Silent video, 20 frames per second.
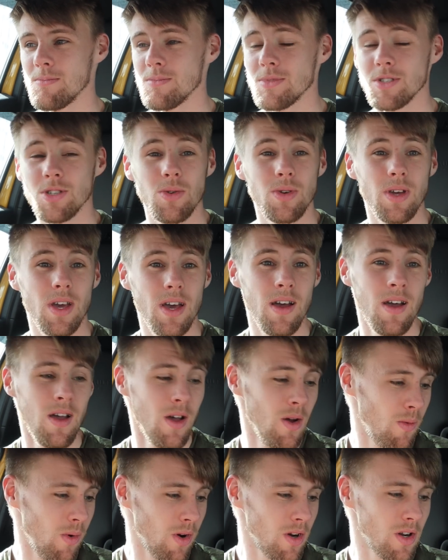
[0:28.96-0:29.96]
So yeah,
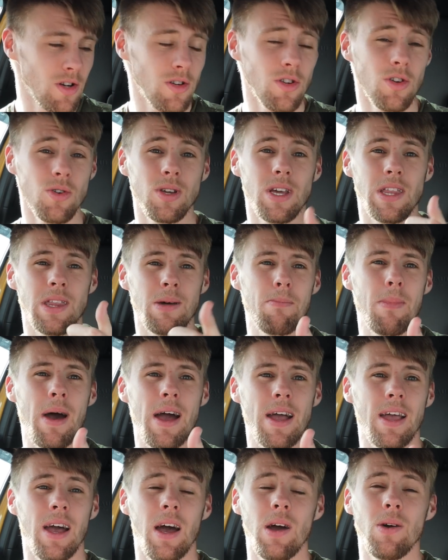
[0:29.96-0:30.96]
what we're going to do, get the
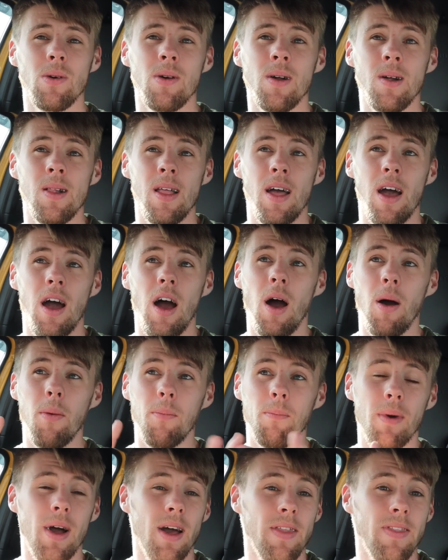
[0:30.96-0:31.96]
Mac out,
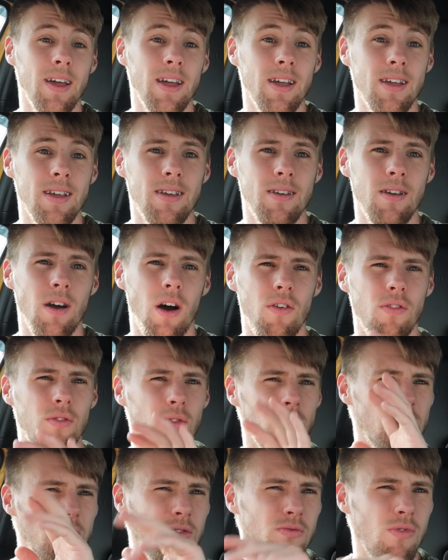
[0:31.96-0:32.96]
and then I've
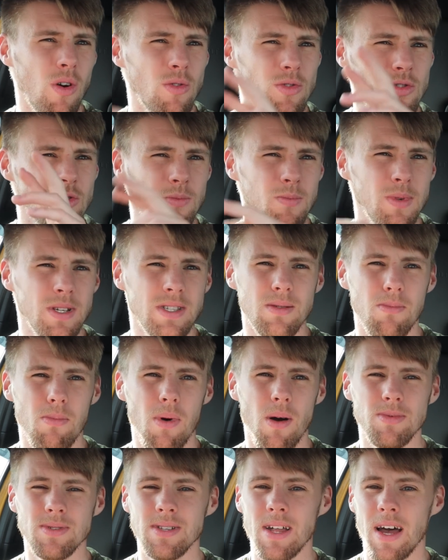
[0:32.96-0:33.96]
already wrote some bits and
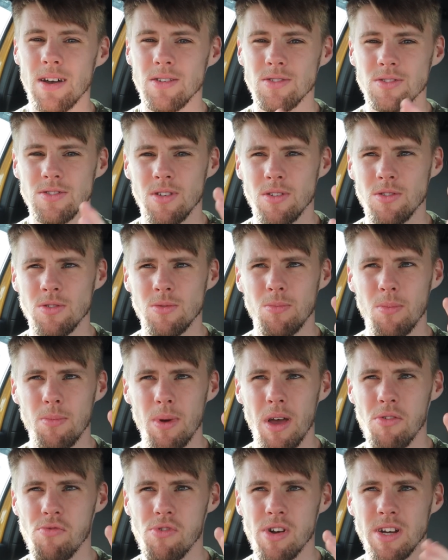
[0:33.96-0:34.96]
bobs down, so some
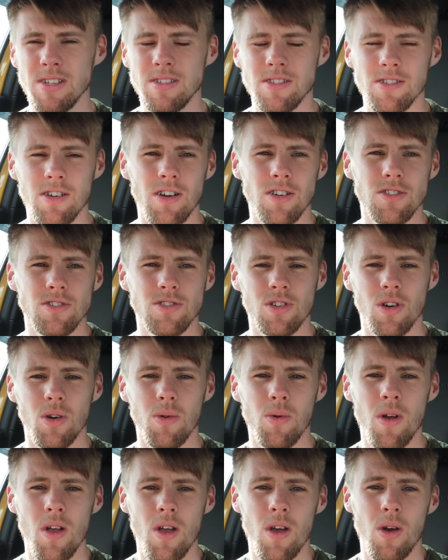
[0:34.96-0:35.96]
bit of research,
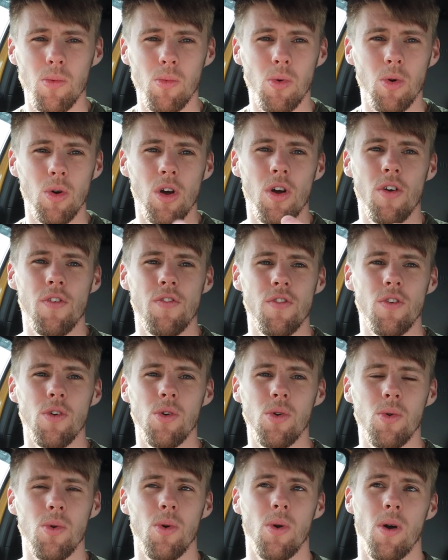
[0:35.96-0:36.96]
so we'll go
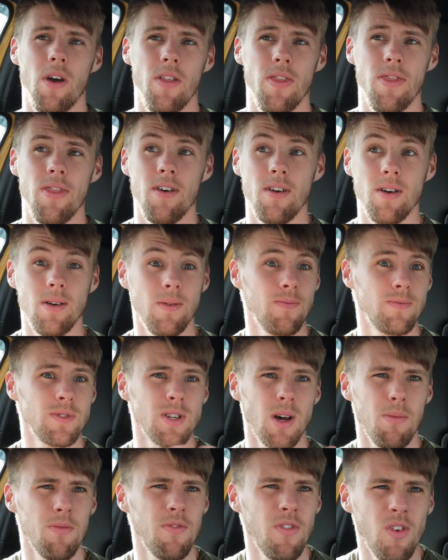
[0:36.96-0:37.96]
through the
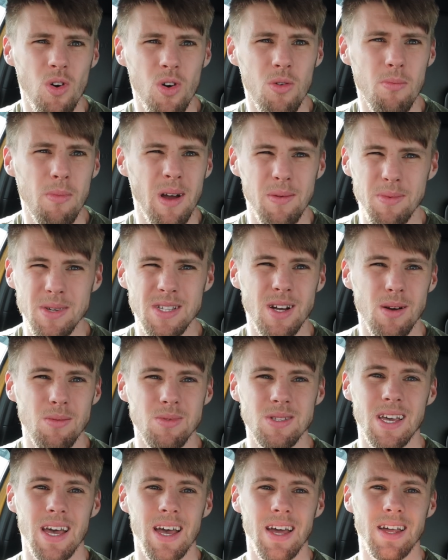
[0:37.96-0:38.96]
top 5, maybe top
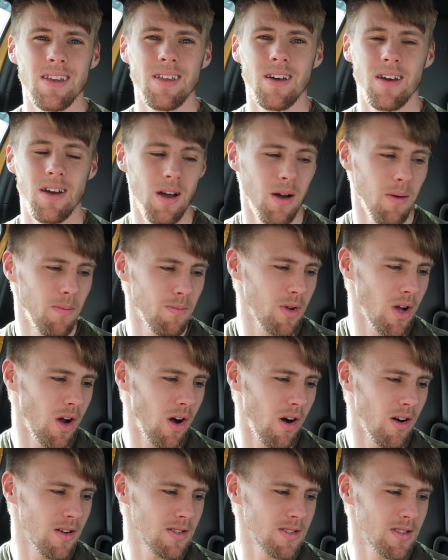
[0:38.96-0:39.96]
10
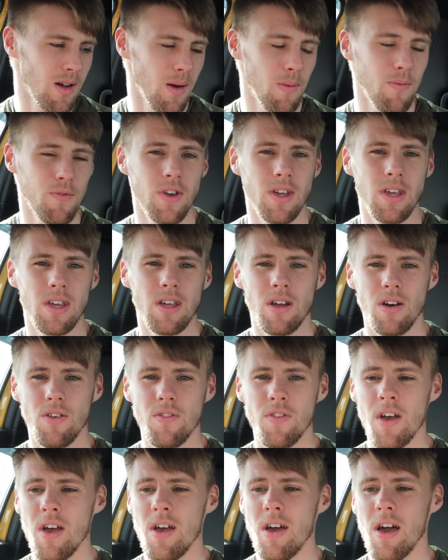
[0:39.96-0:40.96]
cars that I'm thinking
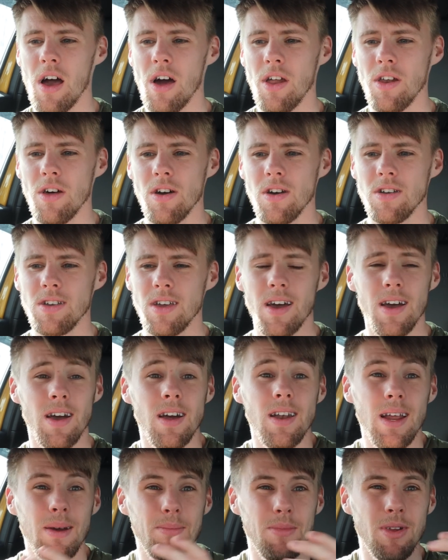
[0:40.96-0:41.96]
of. And yeah,
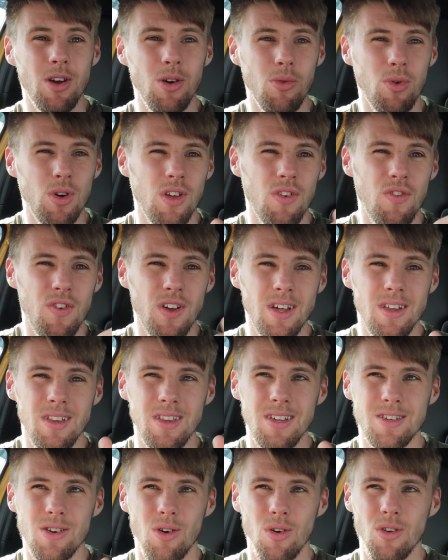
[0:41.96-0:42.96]
let me know what you think of
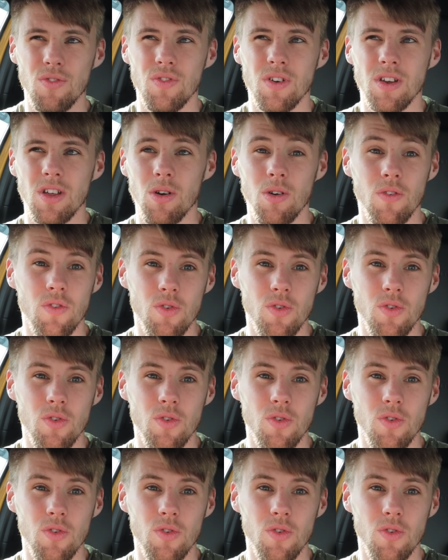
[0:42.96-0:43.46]
this kind of video.